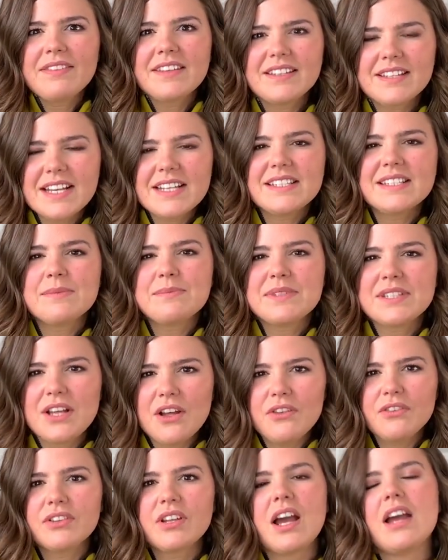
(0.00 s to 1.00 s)
tights
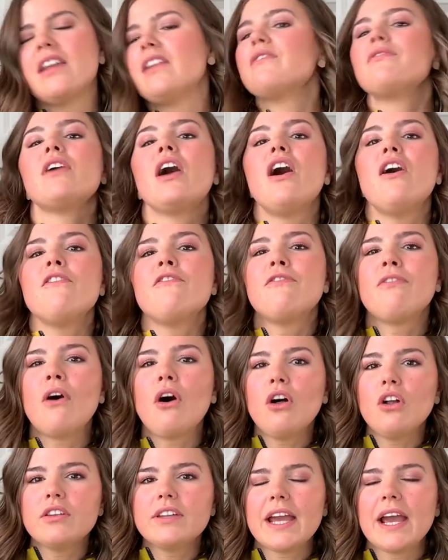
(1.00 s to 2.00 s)
themselves kind of
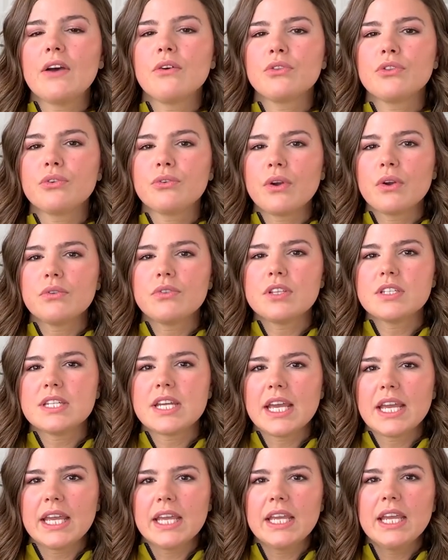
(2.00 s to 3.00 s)
fall down throughout the
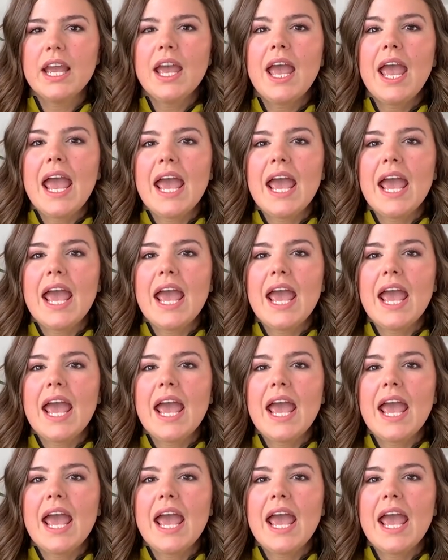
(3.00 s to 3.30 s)
day.